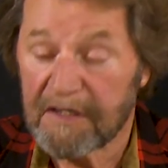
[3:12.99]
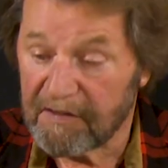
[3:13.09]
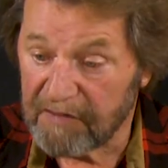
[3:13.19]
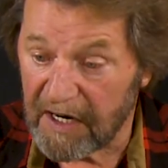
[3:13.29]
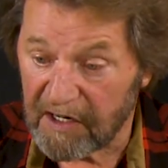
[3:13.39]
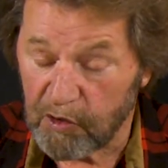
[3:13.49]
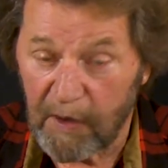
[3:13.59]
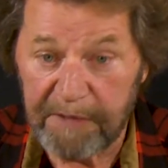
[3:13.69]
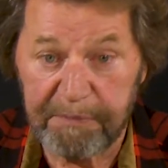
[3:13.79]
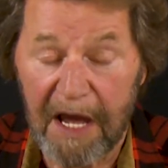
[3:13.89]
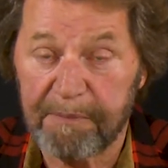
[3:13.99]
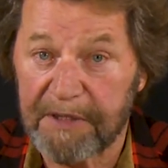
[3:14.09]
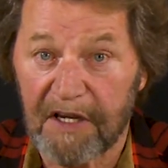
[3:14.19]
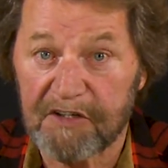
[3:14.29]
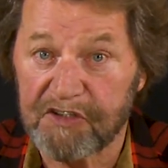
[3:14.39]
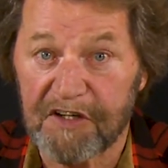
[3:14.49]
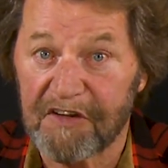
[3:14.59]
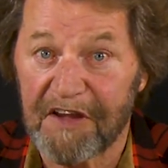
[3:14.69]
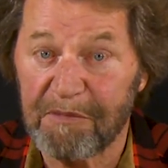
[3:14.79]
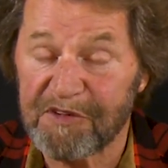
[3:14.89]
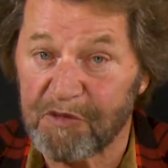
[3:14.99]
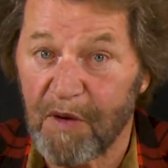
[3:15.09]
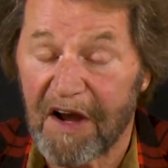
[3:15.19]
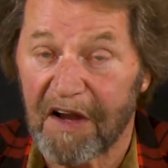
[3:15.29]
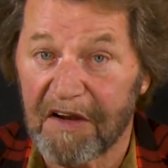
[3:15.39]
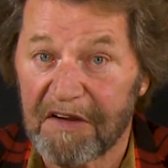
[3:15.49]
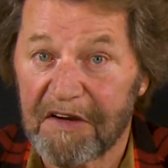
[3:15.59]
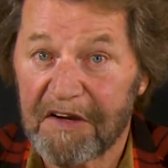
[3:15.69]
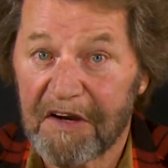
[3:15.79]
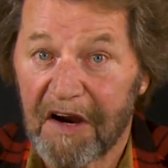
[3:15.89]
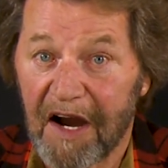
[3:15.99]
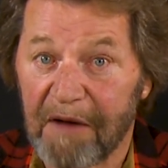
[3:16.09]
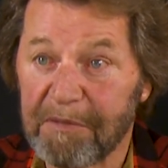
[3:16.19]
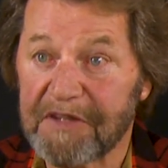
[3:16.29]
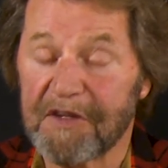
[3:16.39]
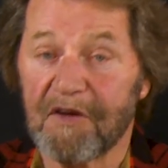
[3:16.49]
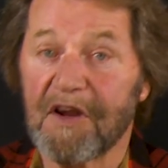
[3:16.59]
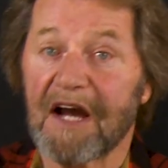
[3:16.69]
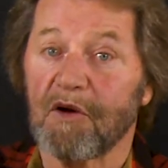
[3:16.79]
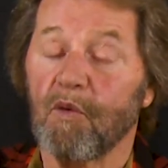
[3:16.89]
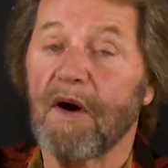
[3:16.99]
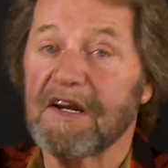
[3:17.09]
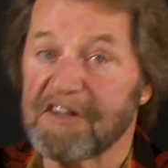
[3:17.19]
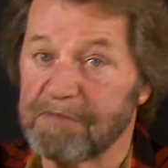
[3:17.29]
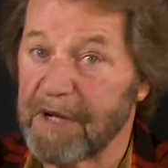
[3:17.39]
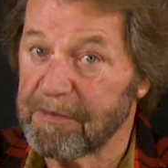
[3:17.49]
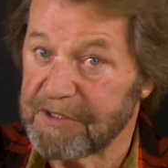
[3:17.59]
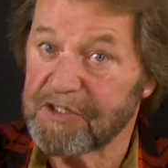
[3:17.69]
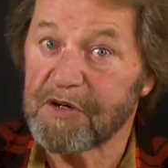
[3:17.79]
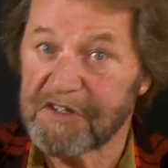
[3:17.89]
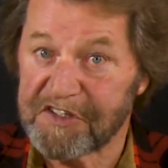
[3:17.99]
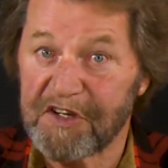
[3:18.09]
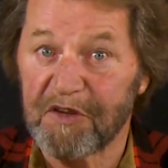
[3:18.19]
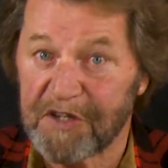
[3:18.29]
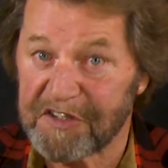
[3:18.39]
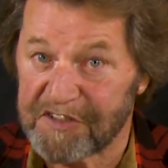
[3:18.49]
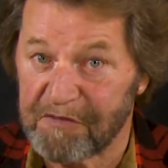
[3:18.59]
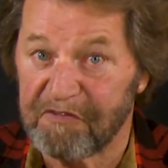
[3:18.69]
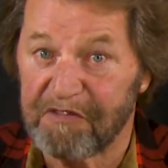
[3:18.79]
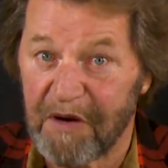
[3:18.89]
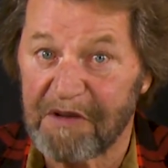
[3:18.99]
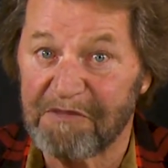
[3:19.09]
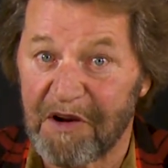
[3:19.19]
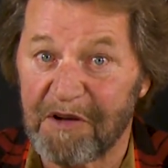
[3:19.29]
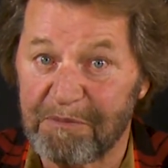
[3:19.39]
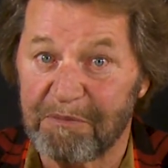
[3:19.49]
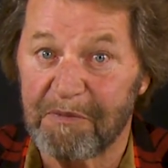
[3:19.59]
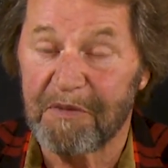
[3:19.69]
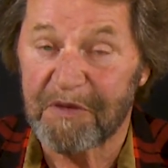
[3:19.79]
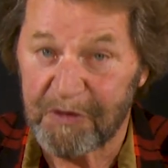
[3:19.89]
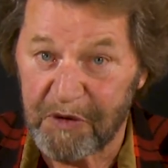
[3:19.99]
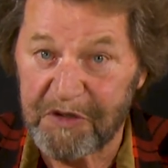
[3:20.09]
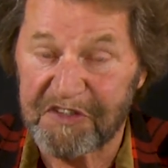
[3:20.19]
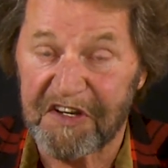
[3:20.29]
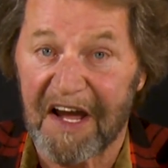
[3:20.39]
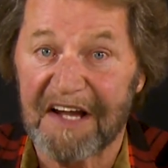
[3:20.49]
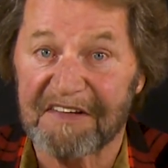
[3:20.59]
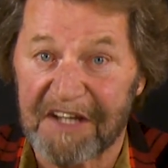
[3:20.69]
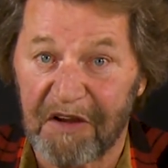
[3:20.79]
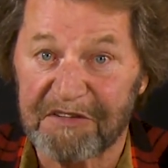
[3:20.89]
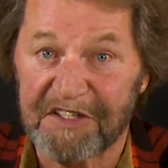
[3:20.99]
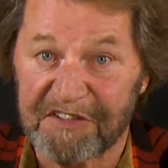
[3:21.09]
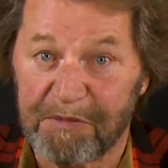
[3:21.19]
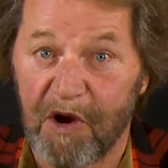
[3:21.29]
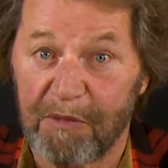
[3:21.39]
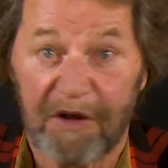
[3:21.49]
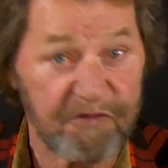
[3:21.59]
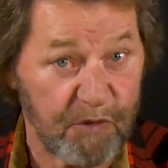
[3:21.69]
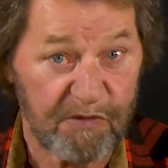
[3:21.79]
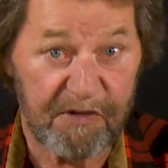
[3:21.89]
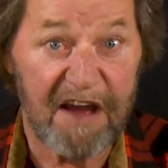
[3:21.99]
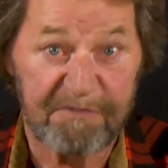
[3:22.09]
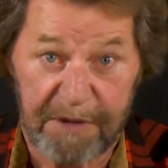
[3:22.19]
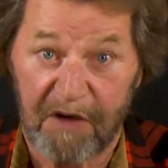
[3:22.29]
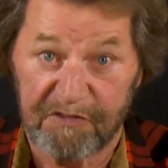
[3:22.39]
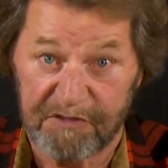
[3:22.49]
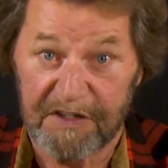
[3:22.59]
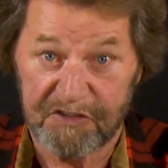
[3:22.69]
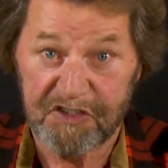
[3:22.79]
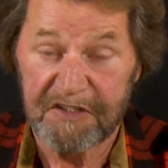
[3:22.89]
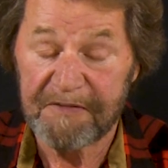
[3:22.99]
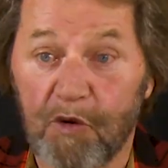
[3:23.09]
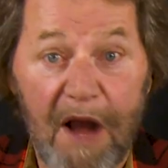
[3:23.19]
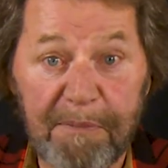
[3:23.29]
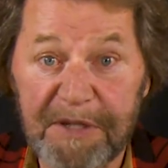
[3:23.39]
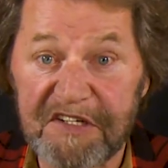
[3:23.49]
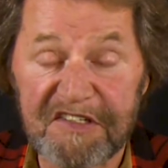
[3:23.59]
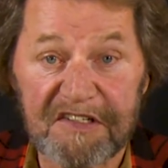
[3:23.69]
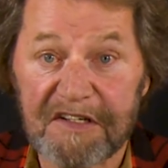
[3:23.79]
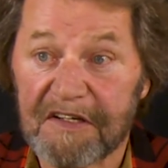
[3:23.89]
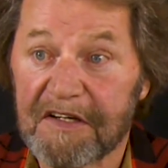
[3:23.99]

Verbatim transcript: they've got a great population to them as well, uh, but they're not quite as big, but you can still get some very, very good sized, healthy smallmouth, four, five pound fish crappies